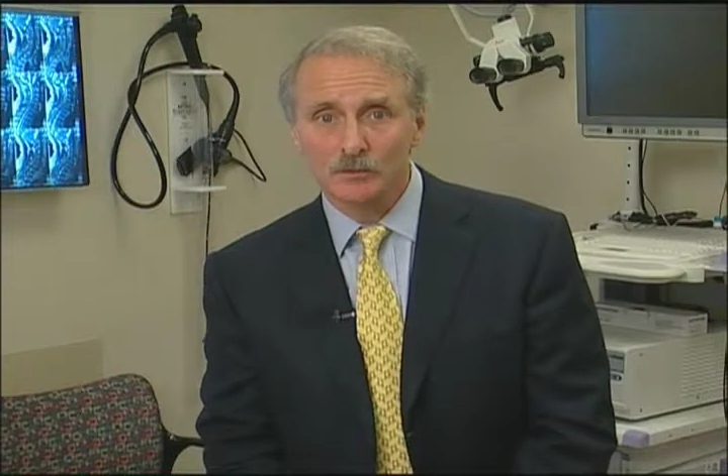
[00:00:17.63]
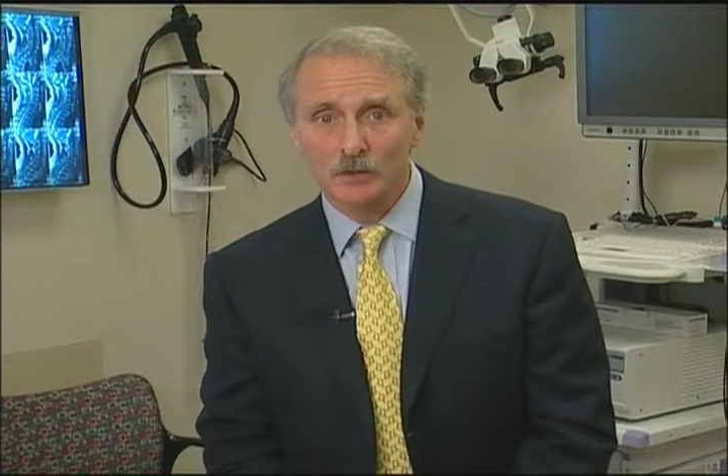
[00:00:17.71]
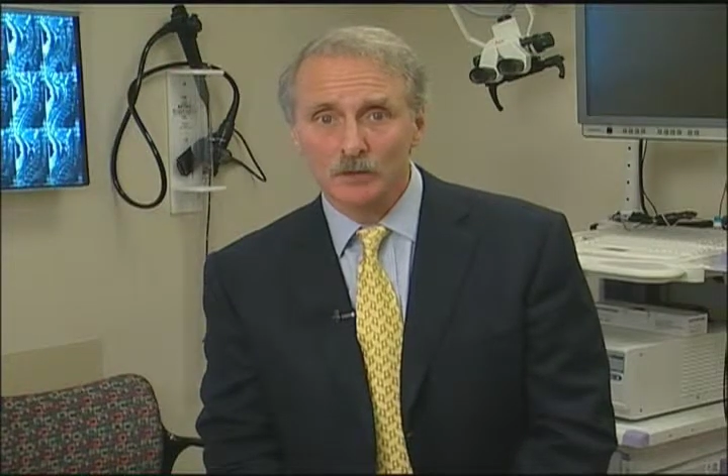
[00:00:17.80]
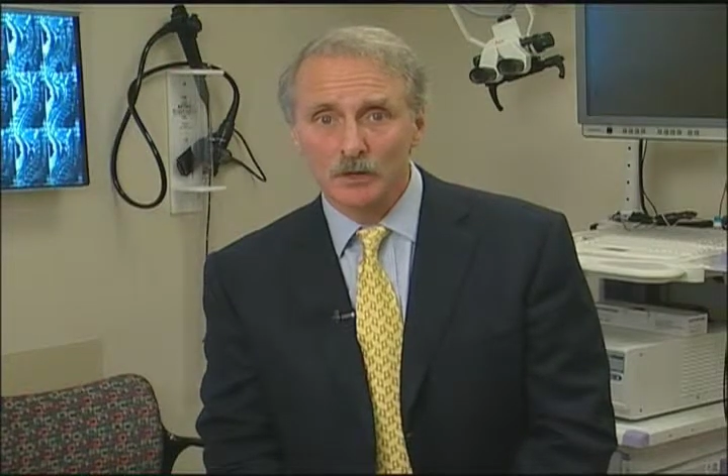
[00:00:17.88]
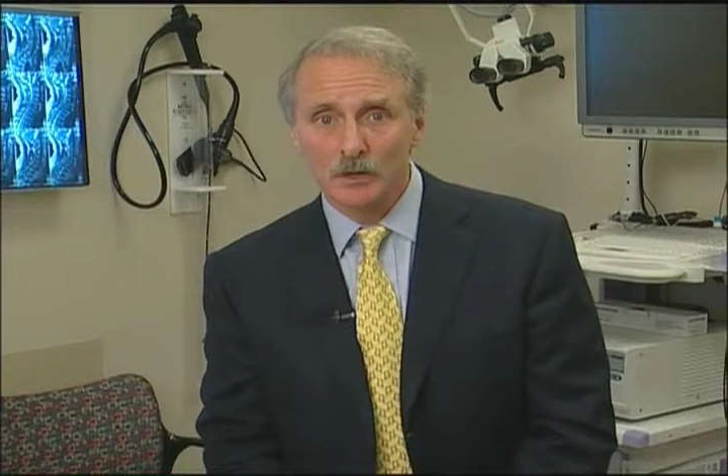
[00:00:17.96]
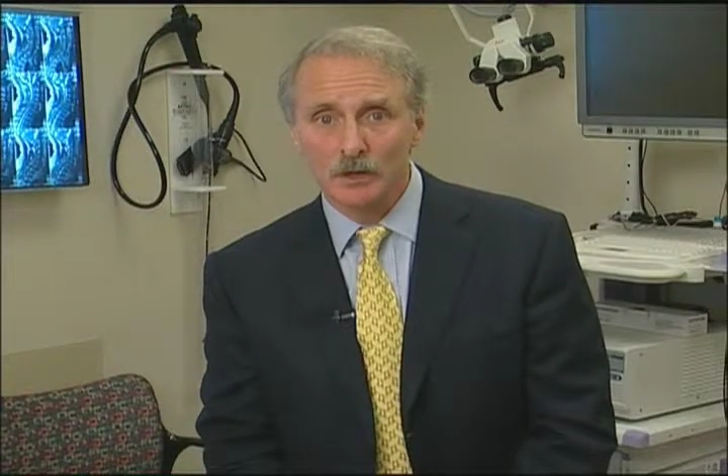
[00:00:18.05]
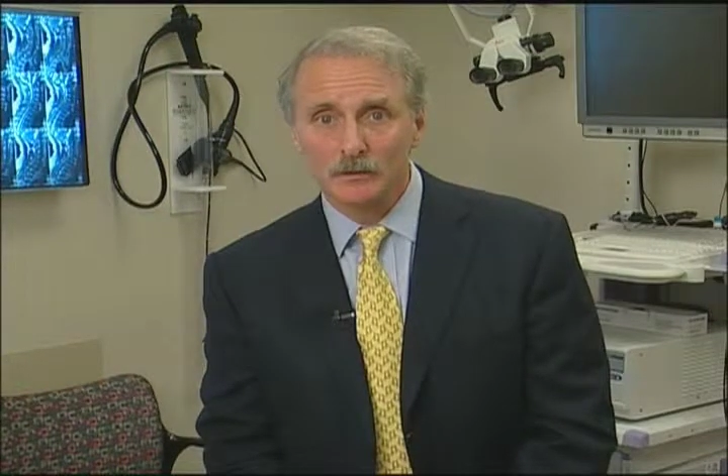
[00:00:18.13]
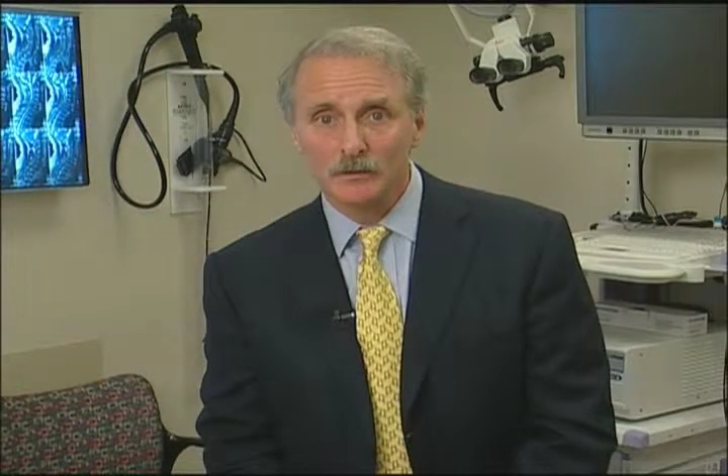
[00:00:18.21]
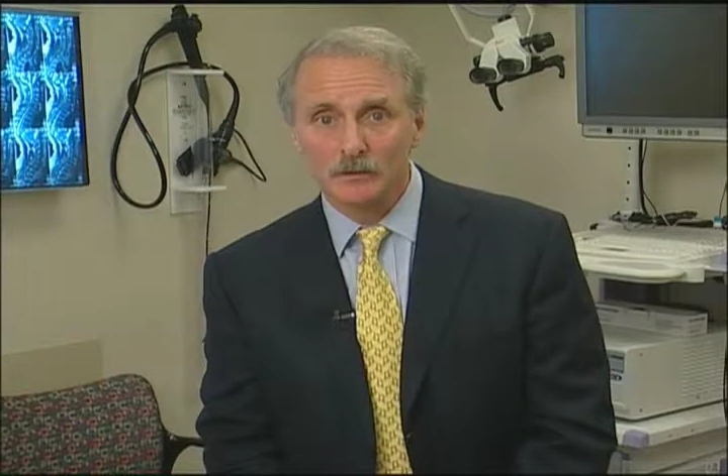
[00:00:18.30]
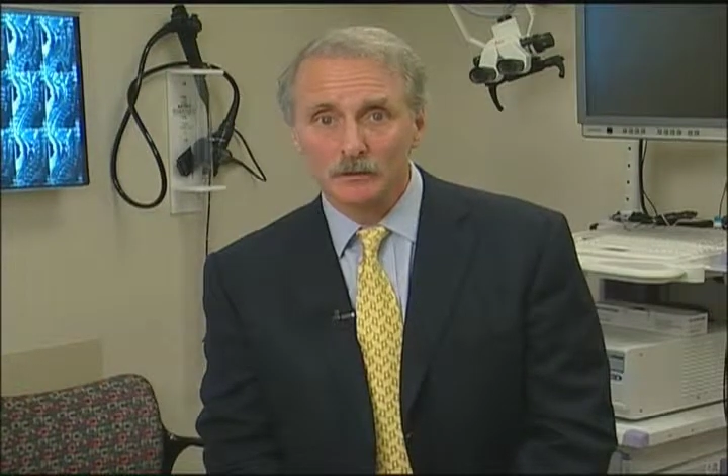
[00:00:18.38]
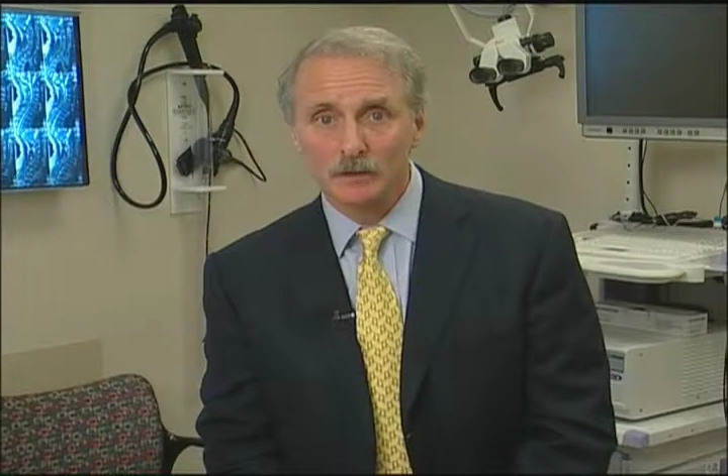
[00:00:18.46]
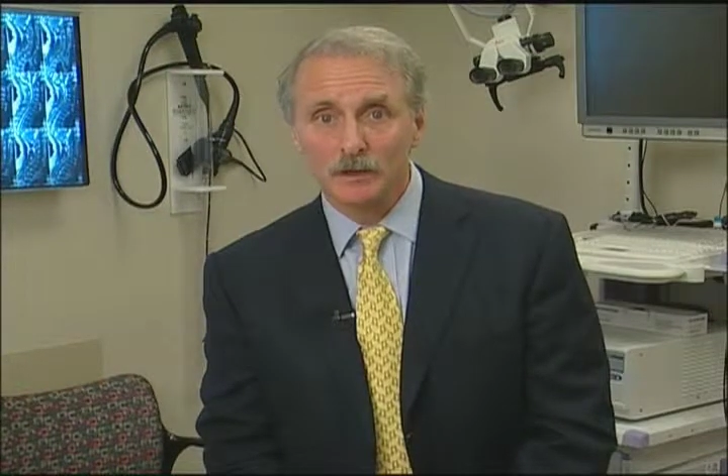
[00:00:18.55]

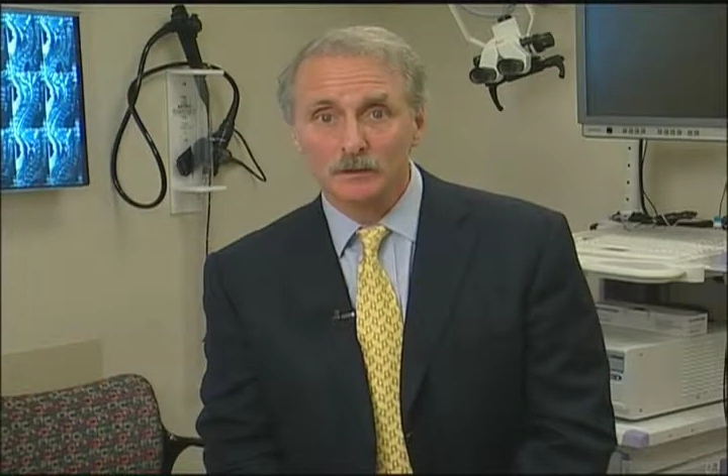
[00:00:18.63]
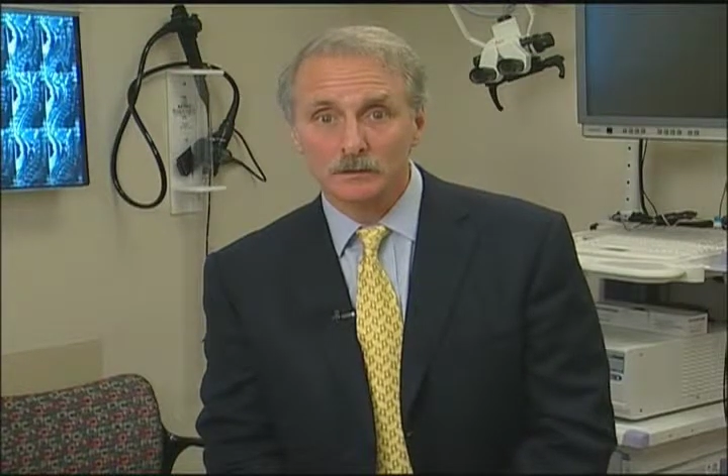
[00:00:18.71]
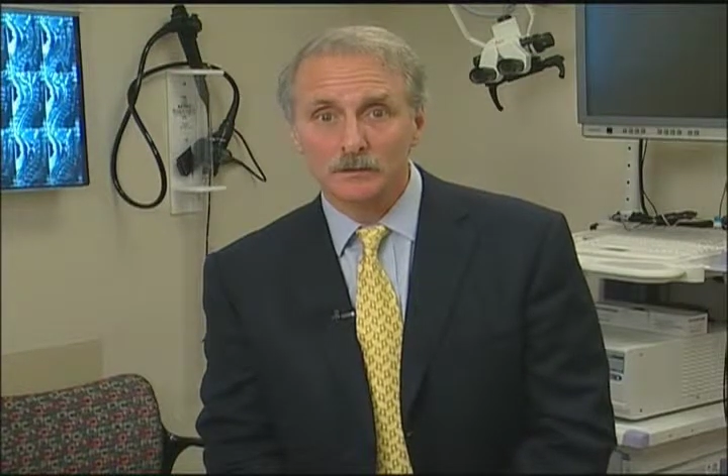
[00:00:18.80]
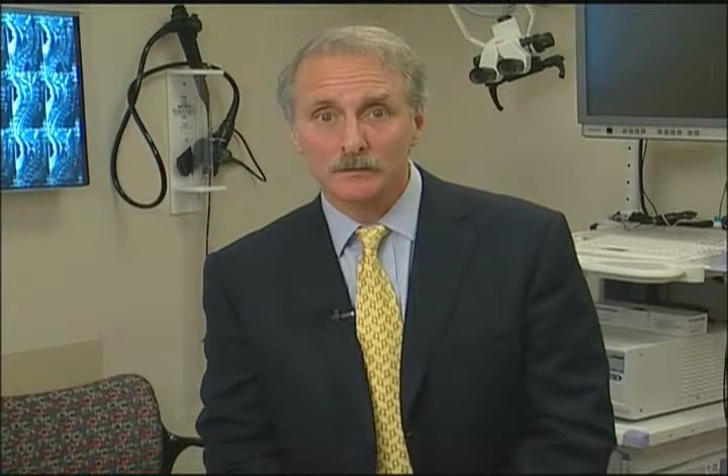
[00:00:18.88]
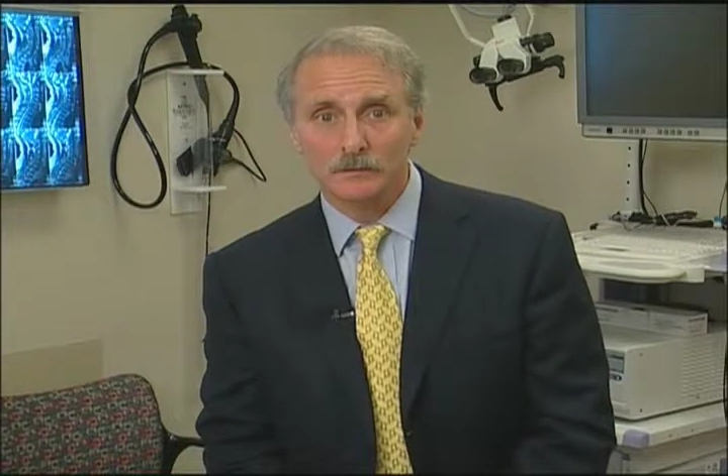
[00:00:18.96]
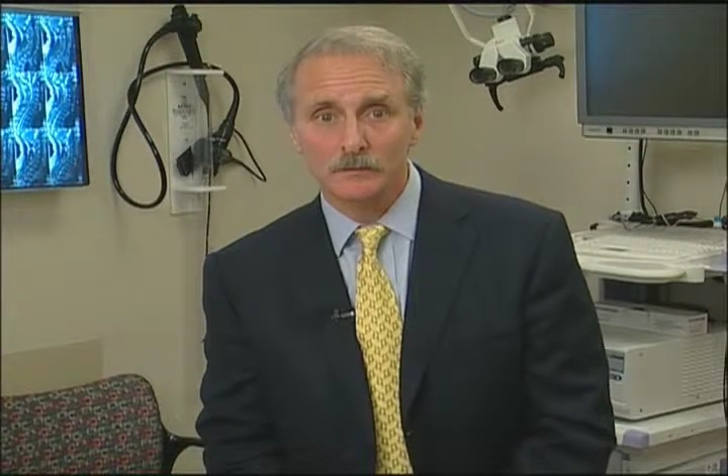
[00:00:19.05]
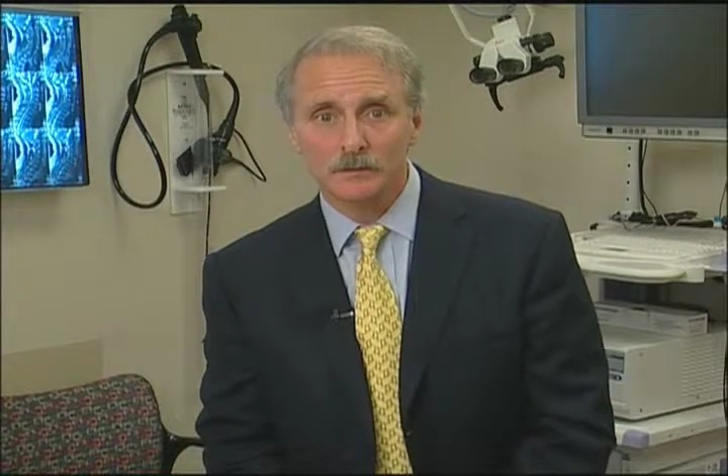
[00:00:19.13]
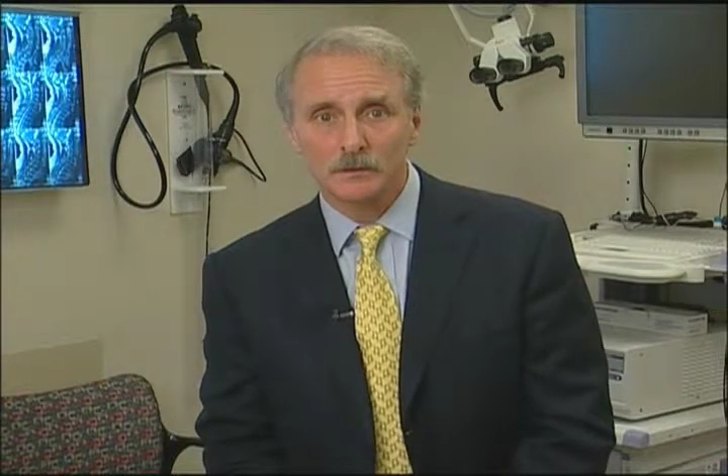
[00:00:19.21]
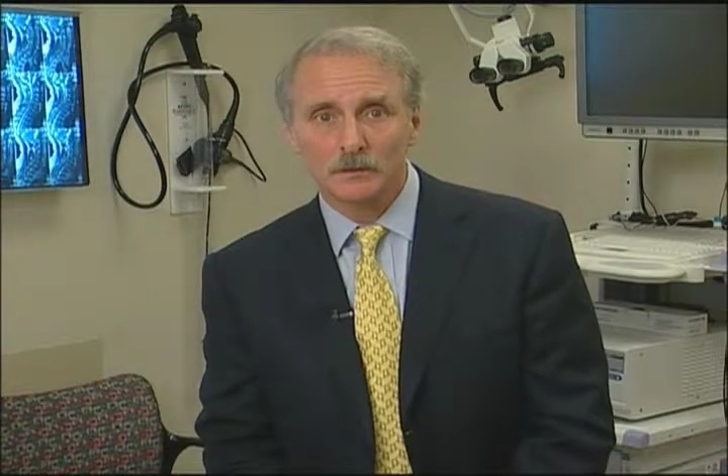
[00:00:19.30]
requires and deserves.